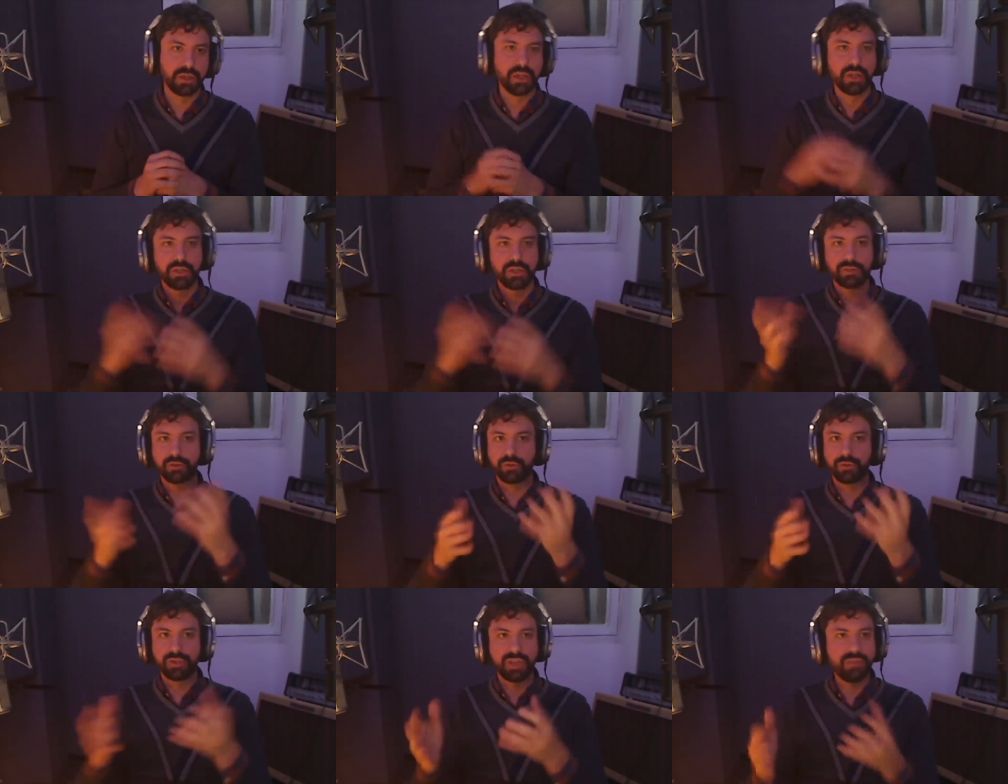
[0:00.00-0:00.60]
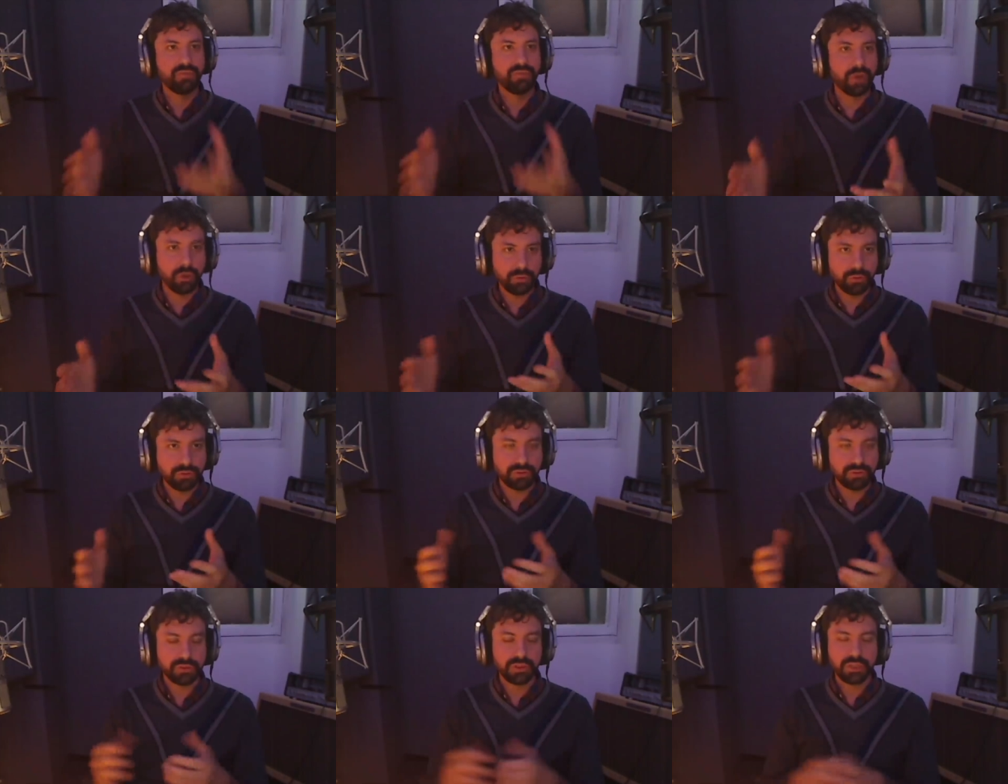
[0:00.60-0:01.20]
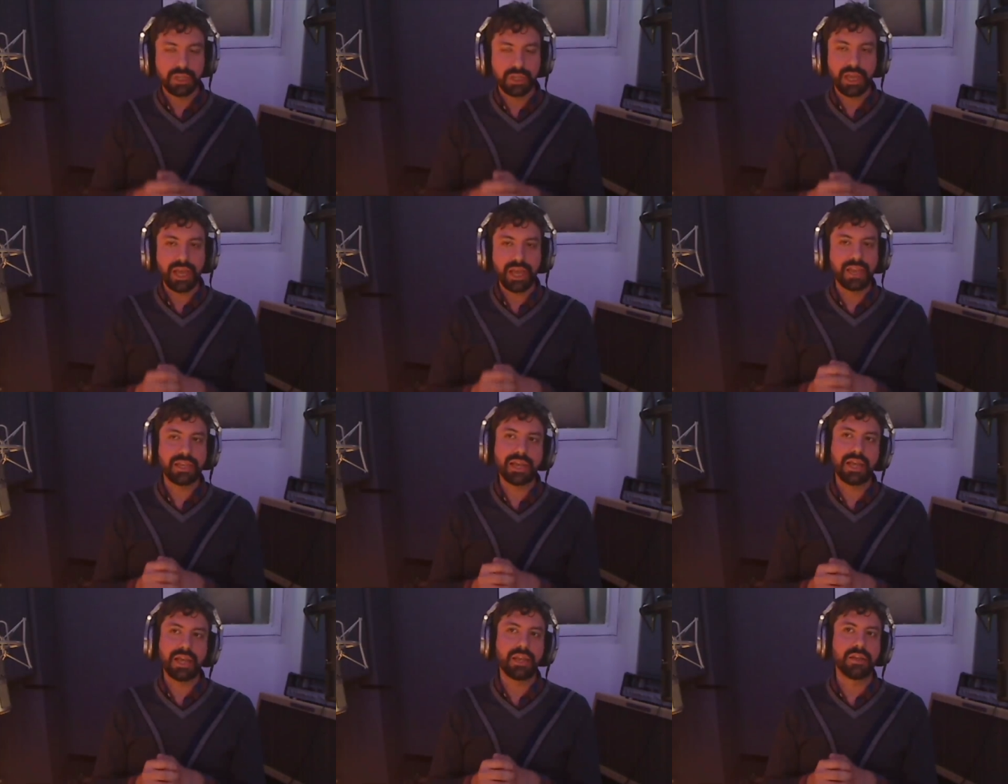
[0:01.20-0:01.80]
So they vote, And
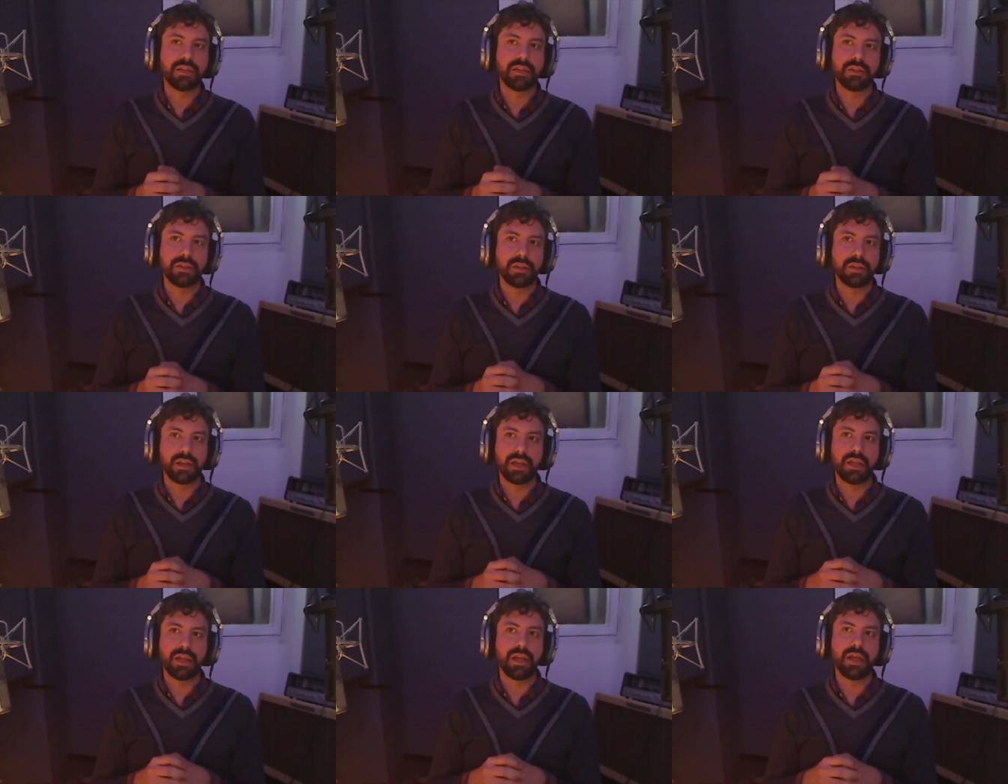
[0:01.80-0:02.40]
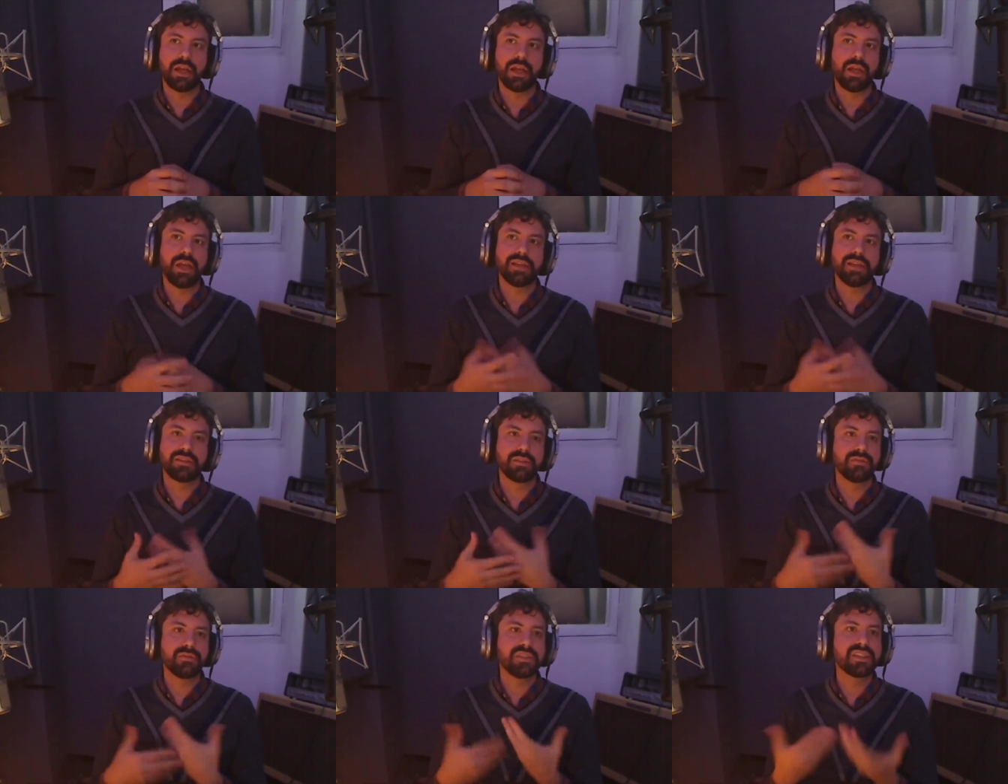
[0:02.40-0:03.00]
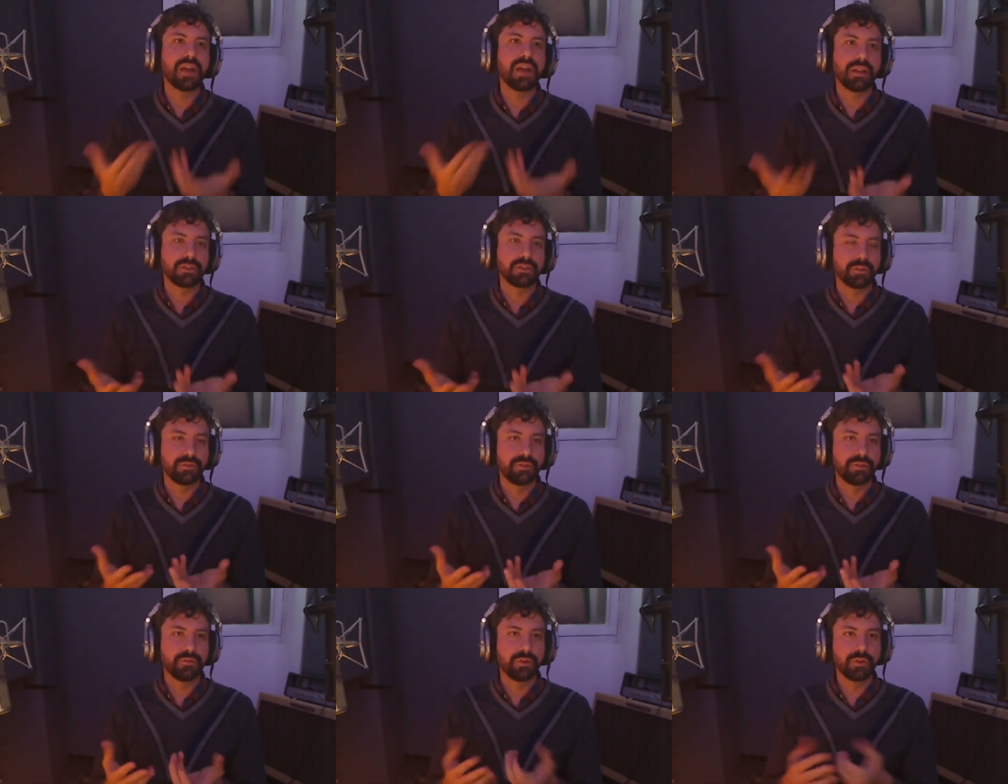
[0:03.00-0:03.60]
then uh, as a result of
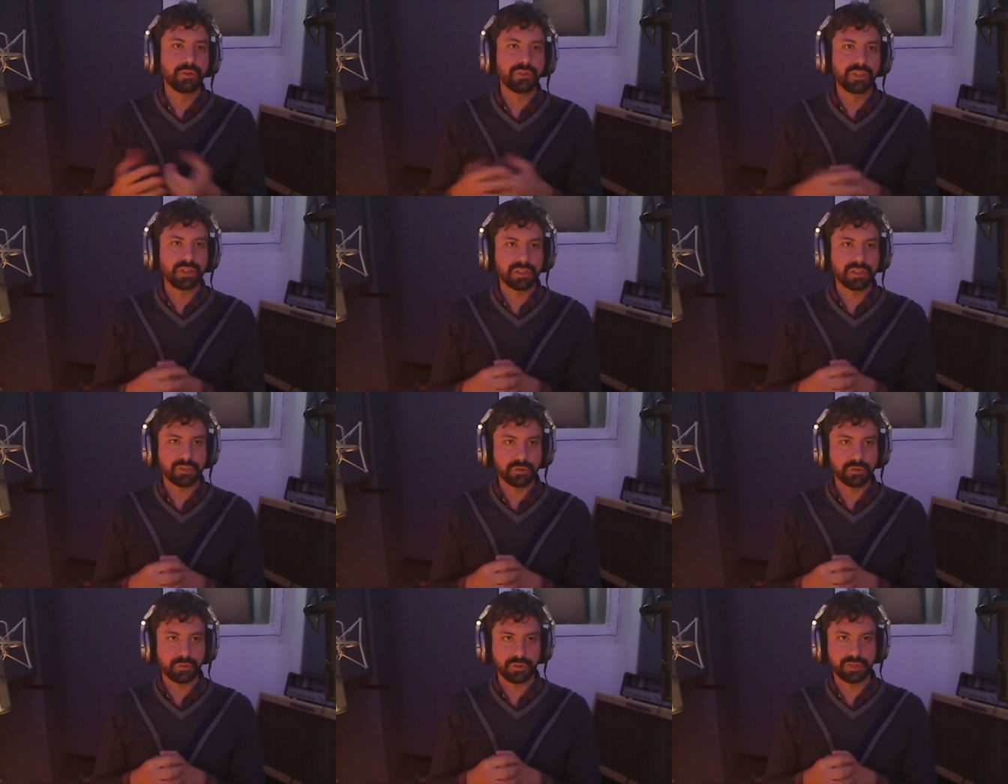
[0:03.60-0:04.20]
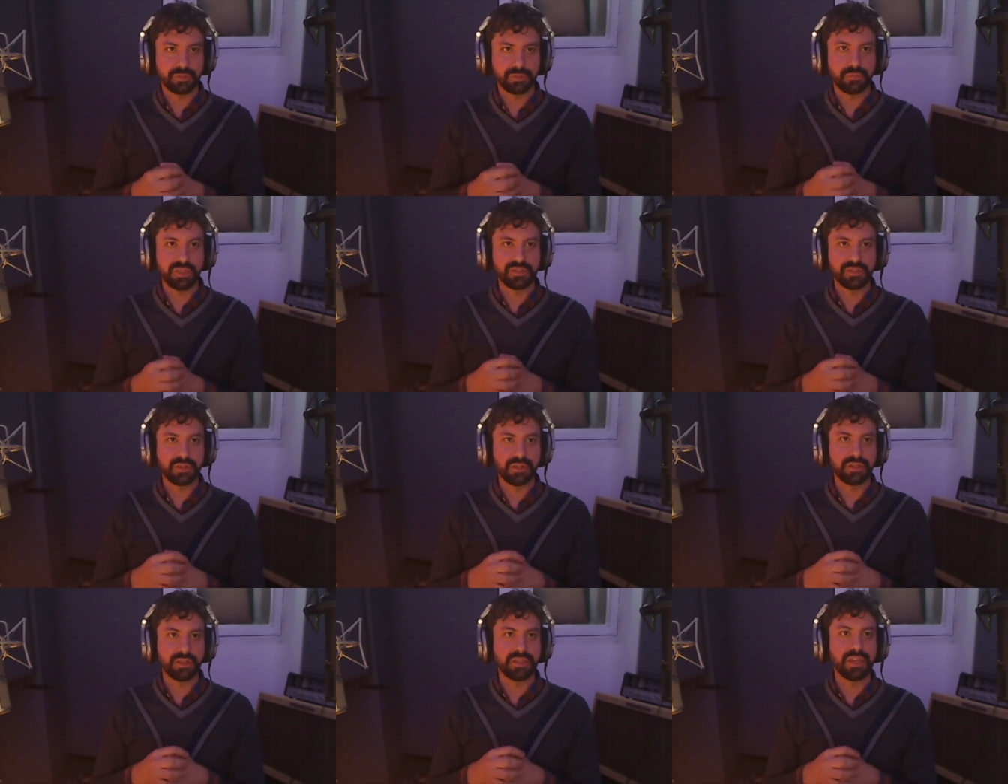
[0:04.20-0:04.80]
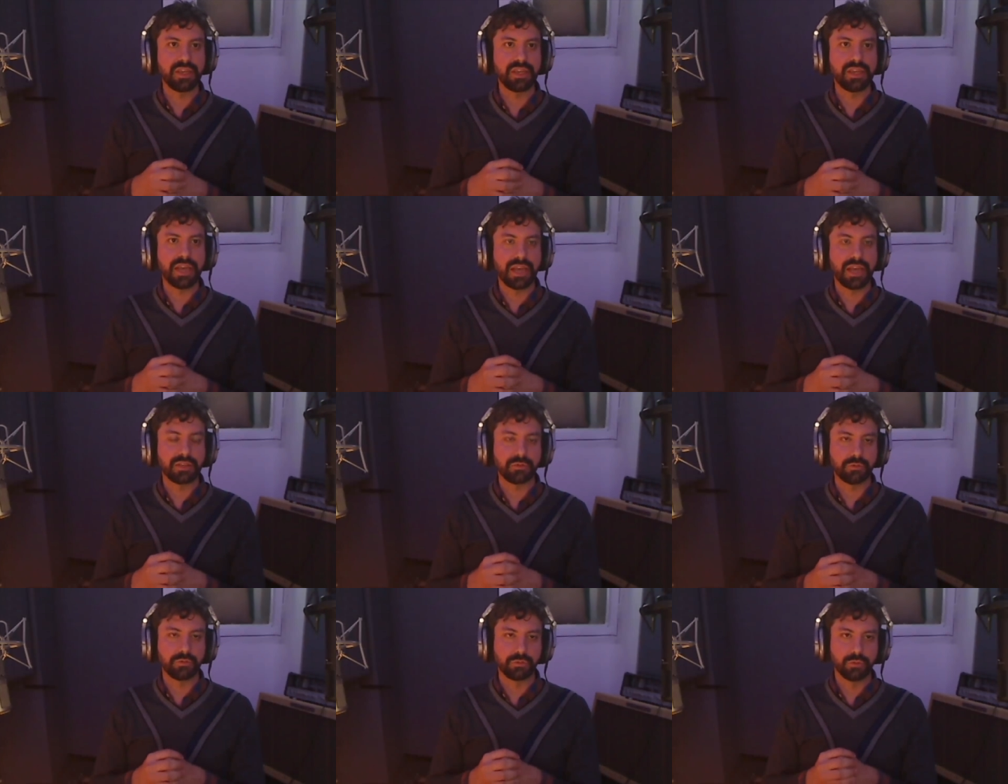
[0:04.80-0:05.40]
the voting, as soon as basically they get
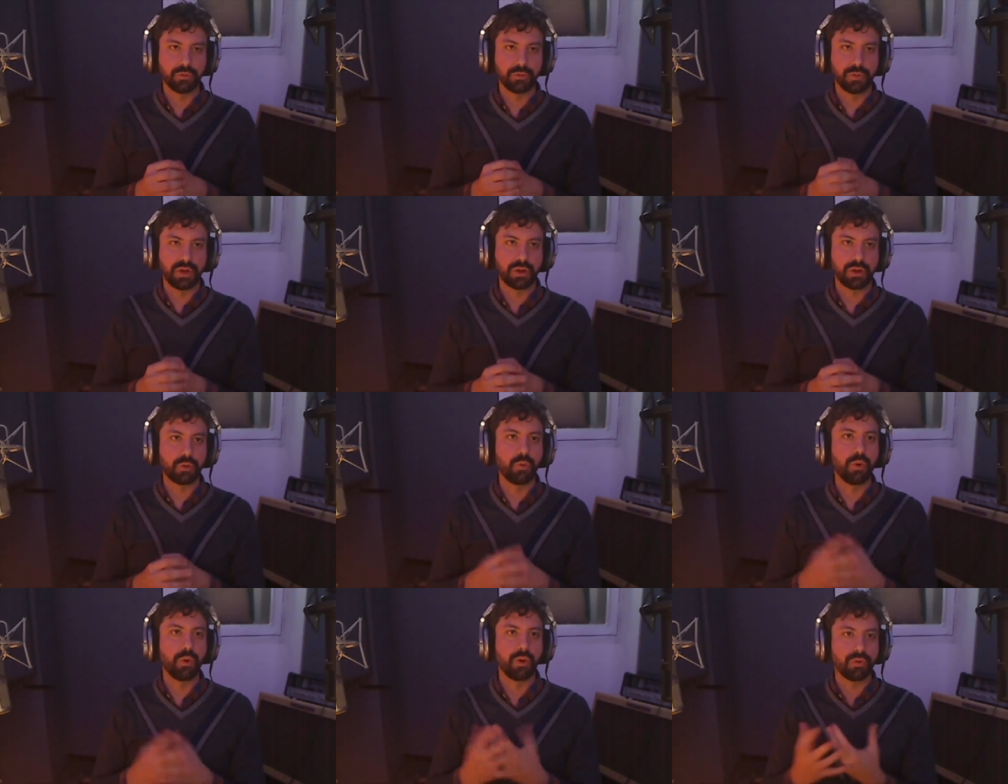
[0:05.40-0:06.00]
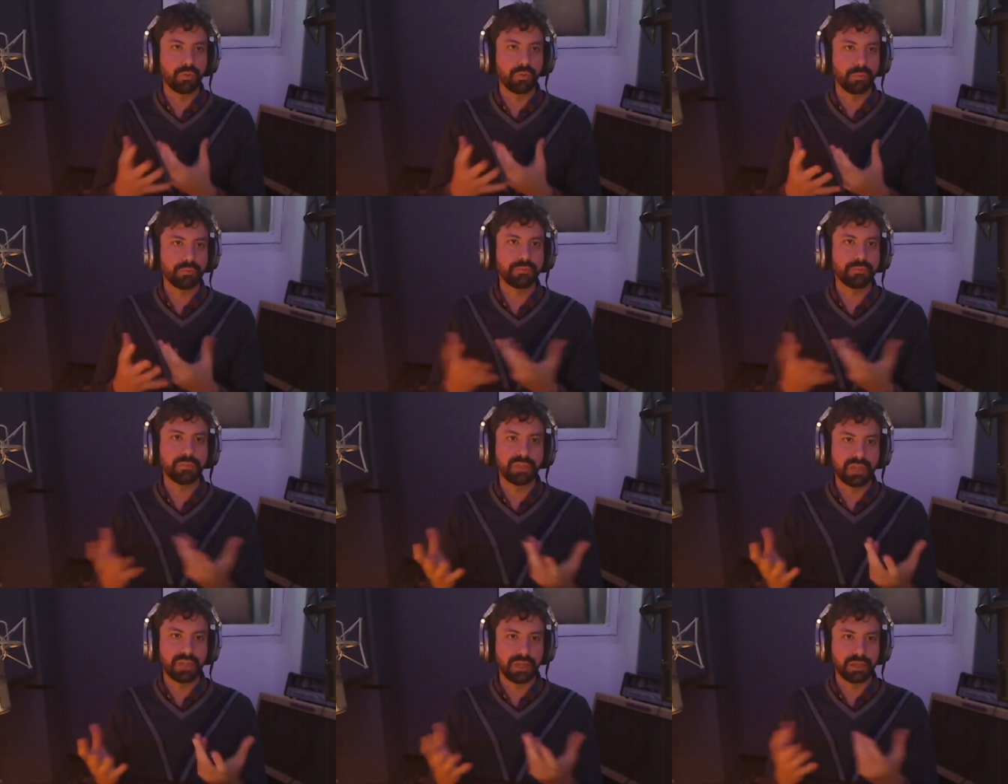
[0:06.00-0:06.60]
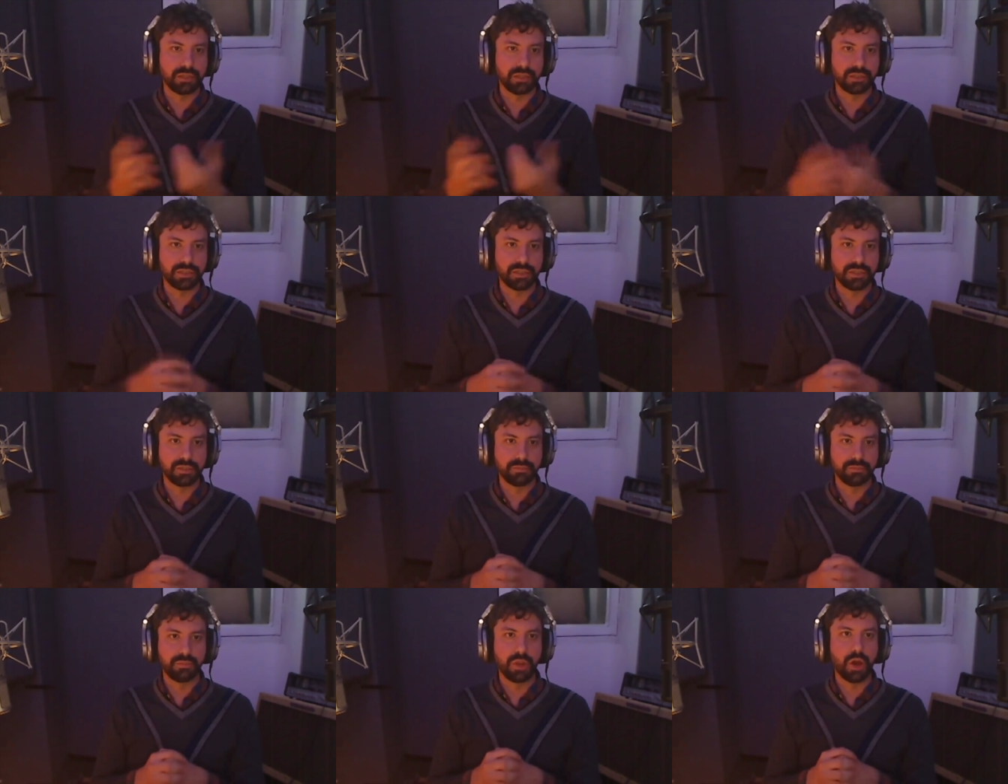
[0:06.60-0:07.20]
to a quorum, then the
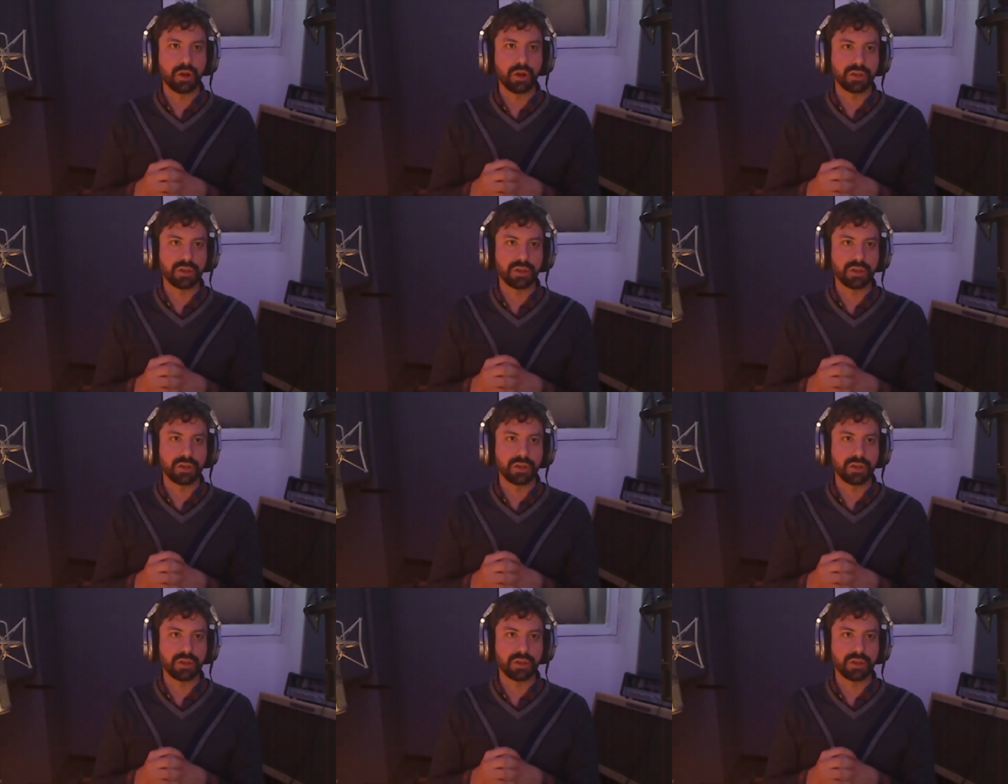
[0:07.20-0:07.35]
block is